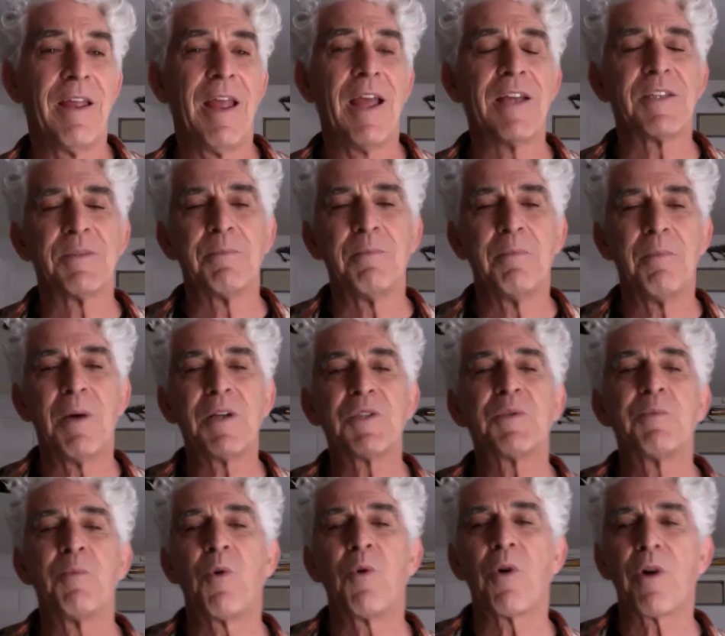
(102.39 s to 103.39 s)
has
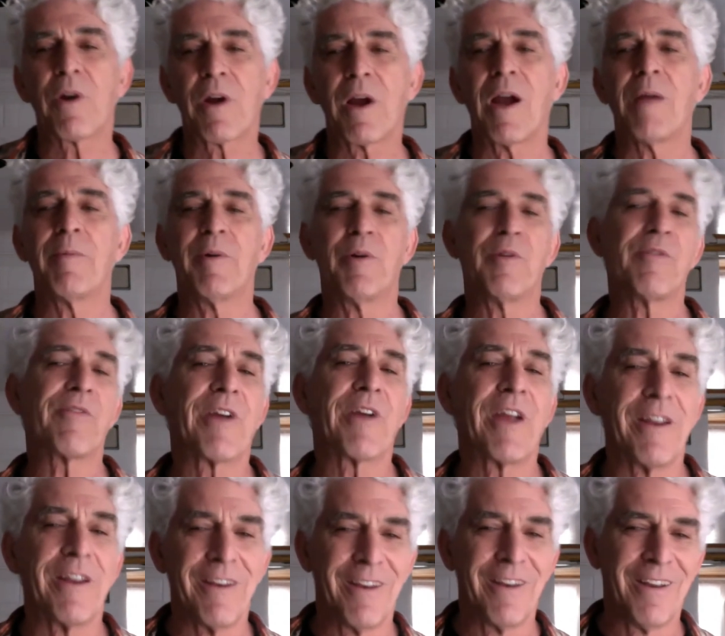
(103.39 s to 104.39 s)
much more carbon
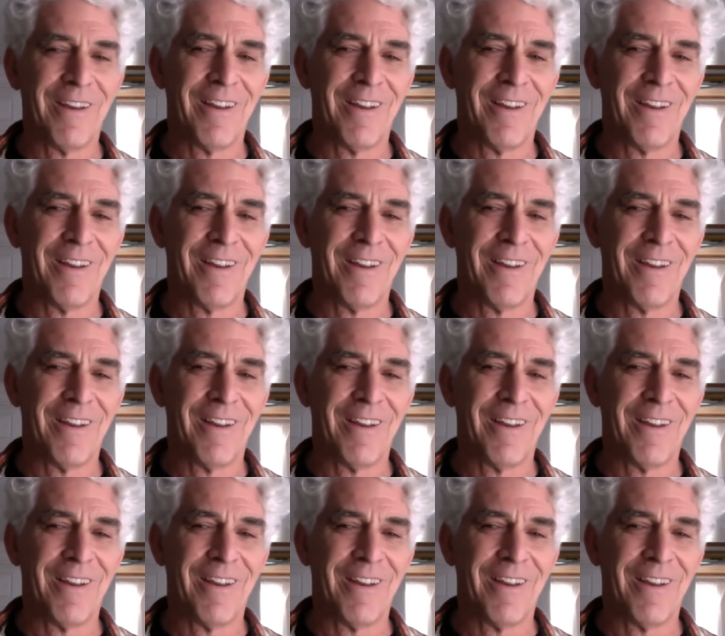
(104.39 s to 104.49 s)
overhead